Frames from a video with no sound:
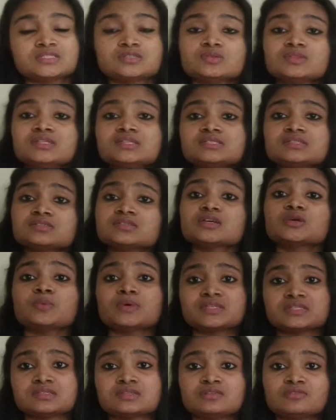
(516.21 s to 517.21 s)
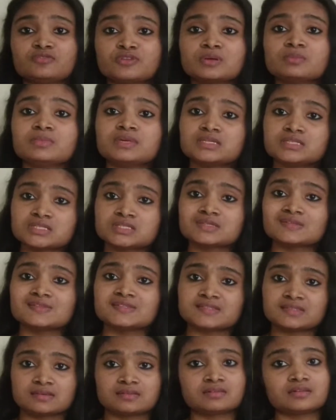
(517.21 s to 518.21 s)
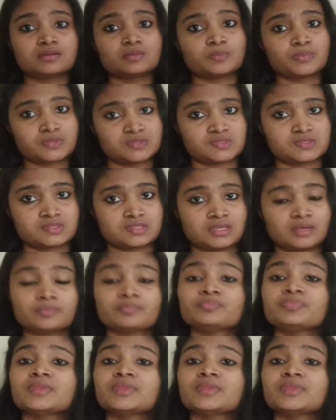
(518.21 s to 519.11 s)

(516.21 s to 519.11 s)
So, this is a question from digital signal processing.